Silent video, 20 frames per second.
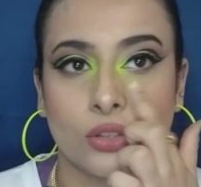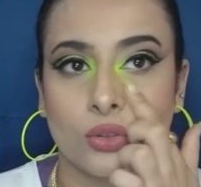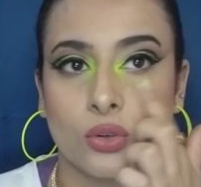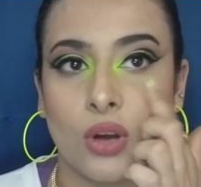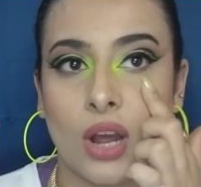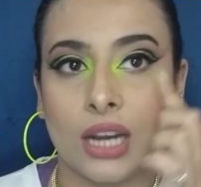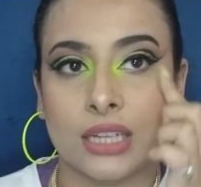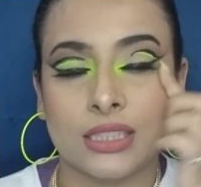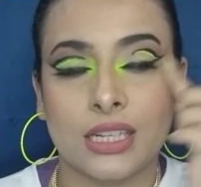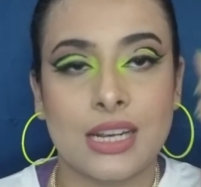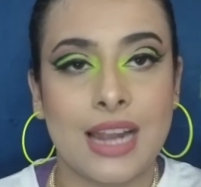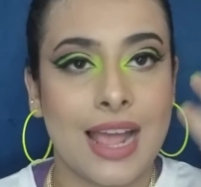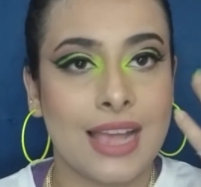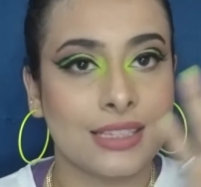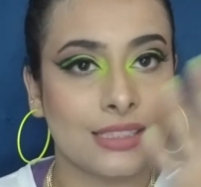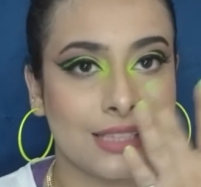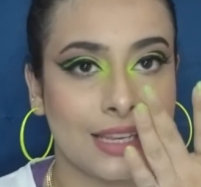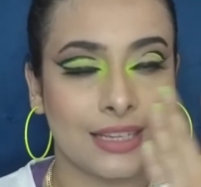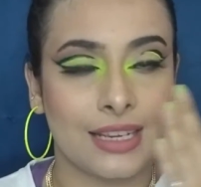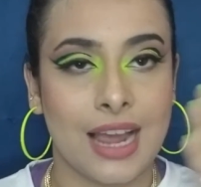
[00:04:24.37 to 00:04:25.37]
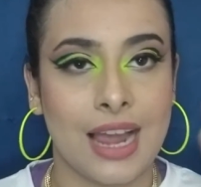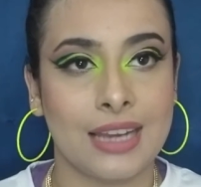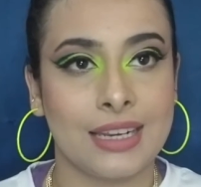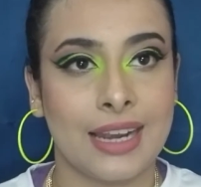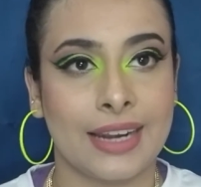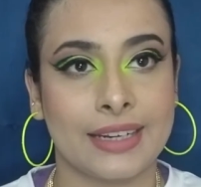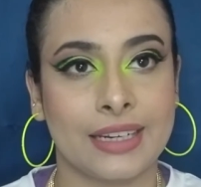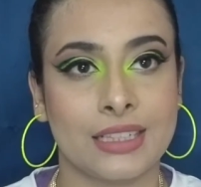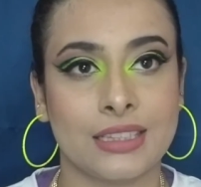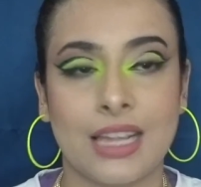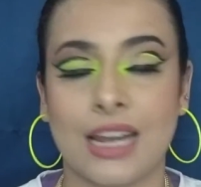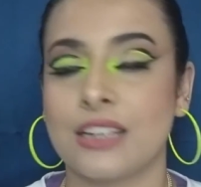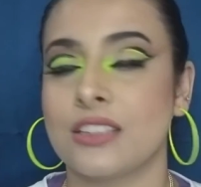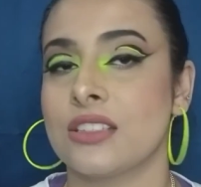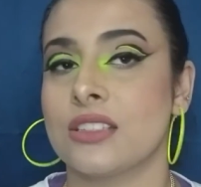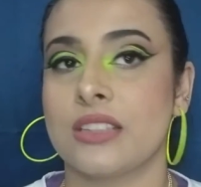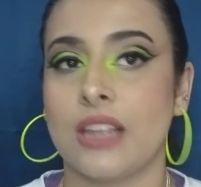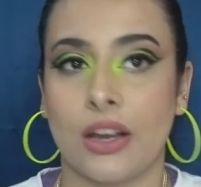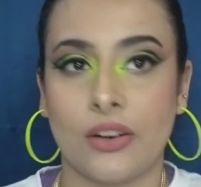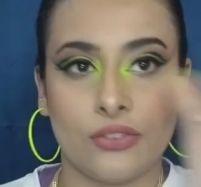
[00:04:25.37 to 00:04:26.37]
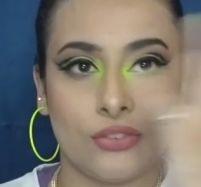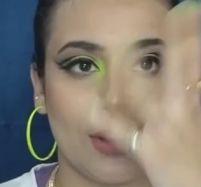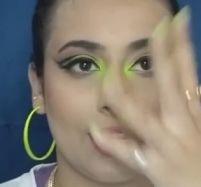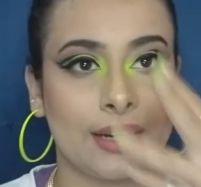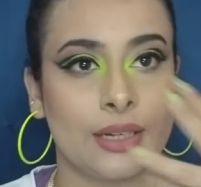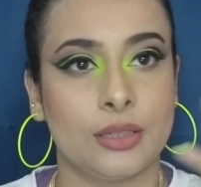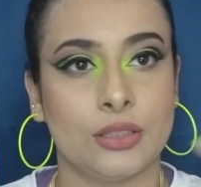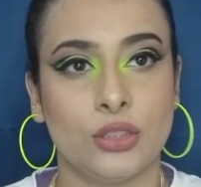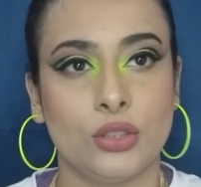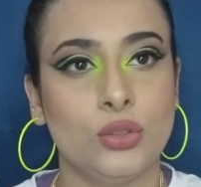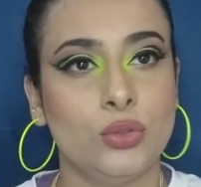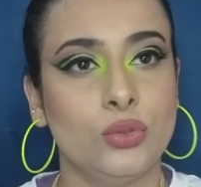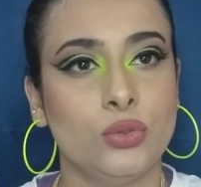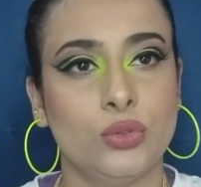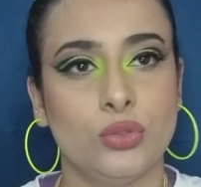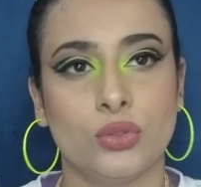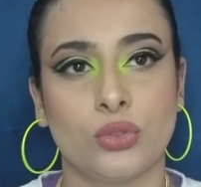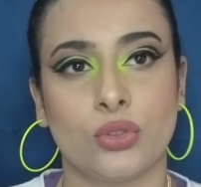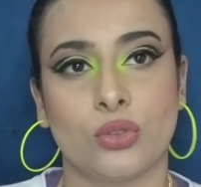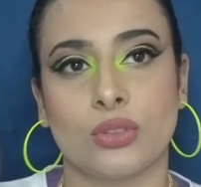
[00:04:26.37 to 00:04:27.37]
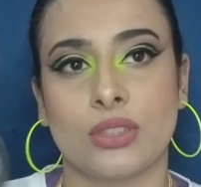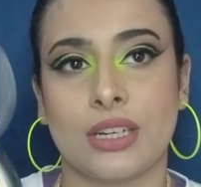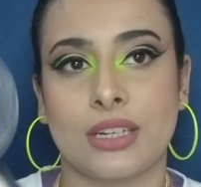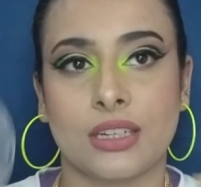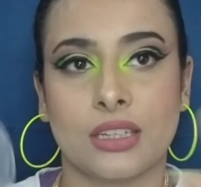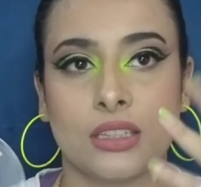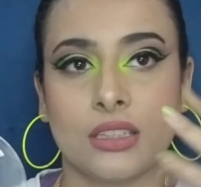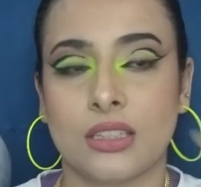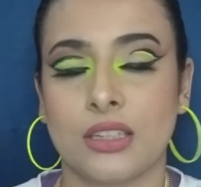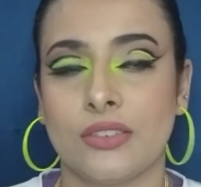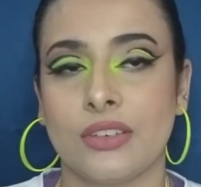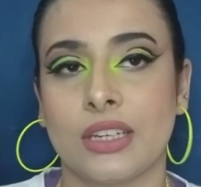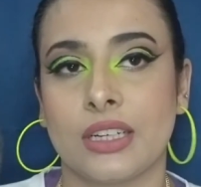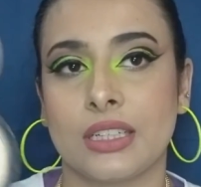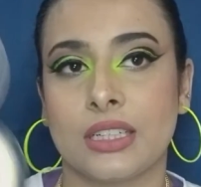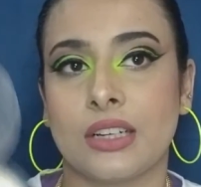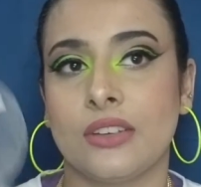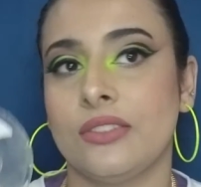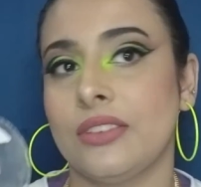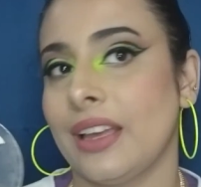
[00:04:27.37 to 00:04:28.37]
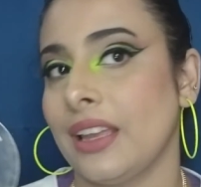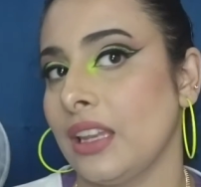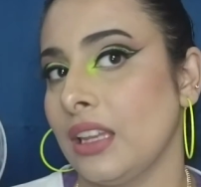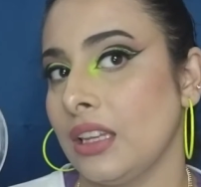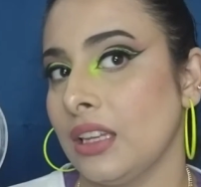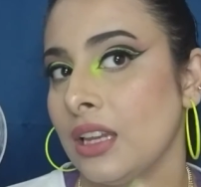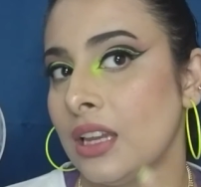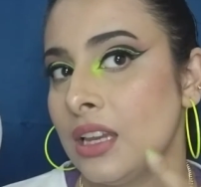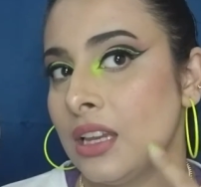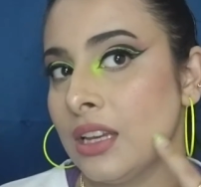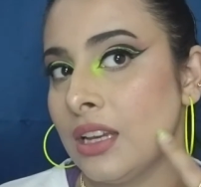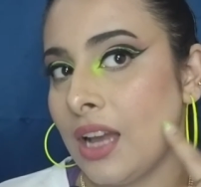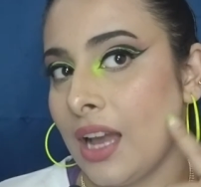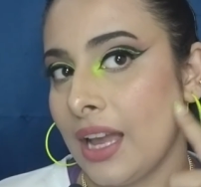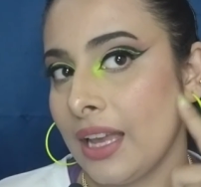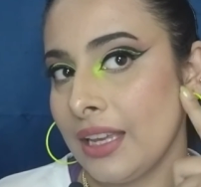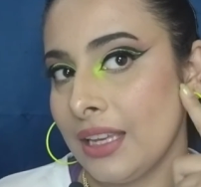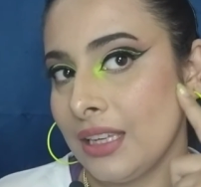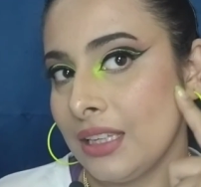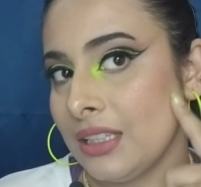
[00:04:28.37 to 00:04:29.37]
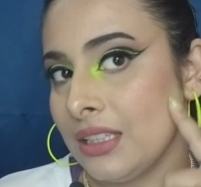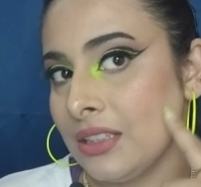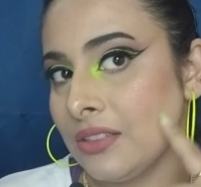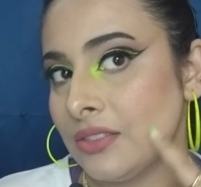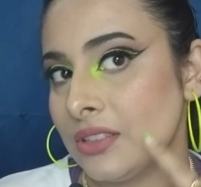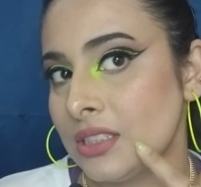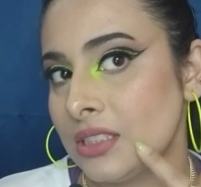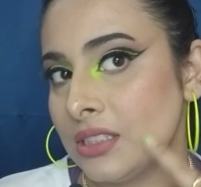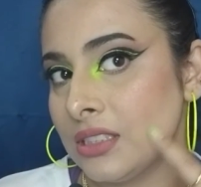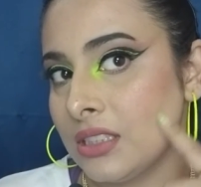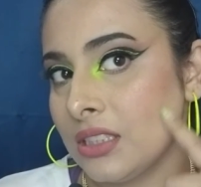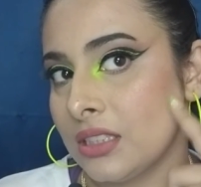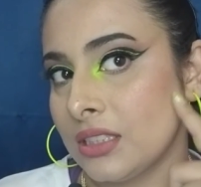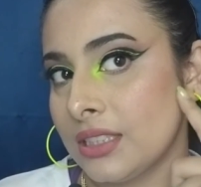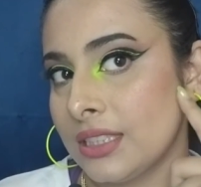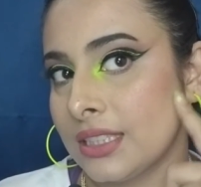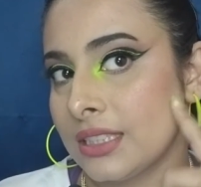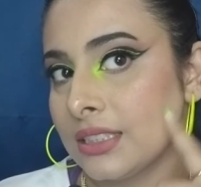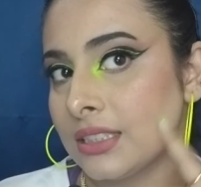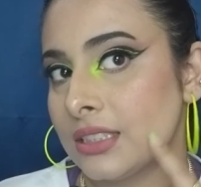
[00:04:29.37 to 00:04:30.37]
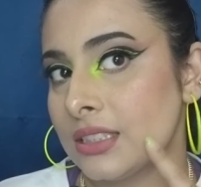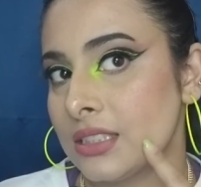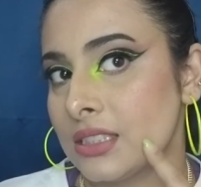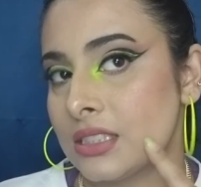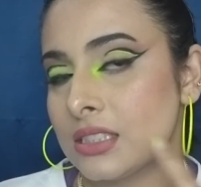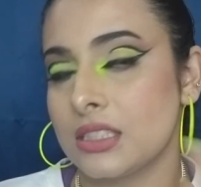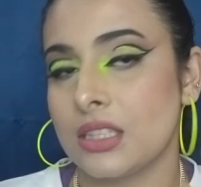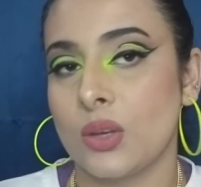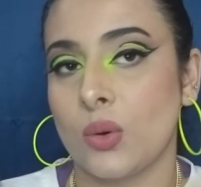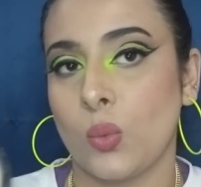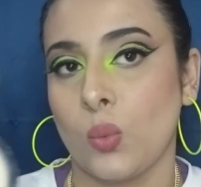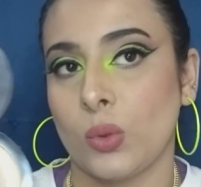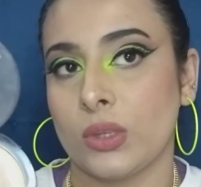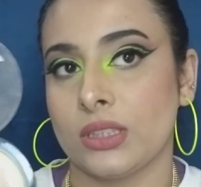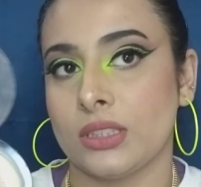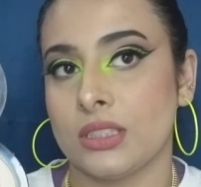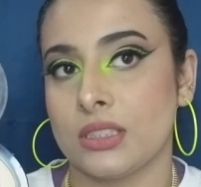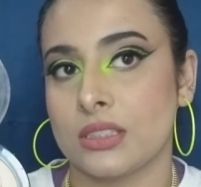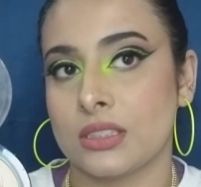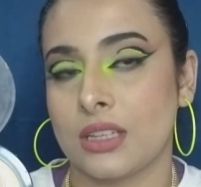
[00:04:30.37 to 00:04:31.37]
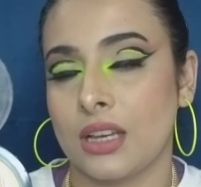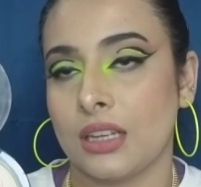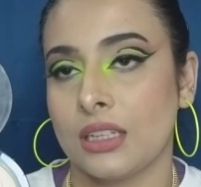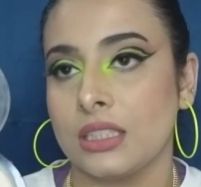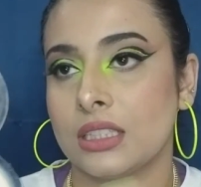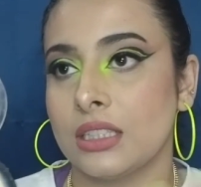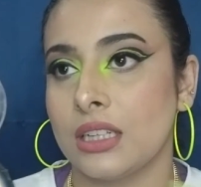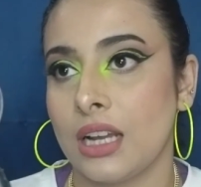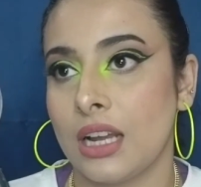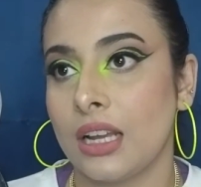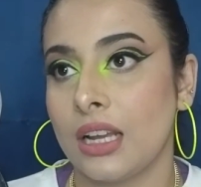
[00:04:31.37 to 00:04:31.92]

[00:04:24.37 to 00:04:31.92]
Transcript: under eyes, like highlighting that stuff, and you know that giving it a very, I even did this with this color.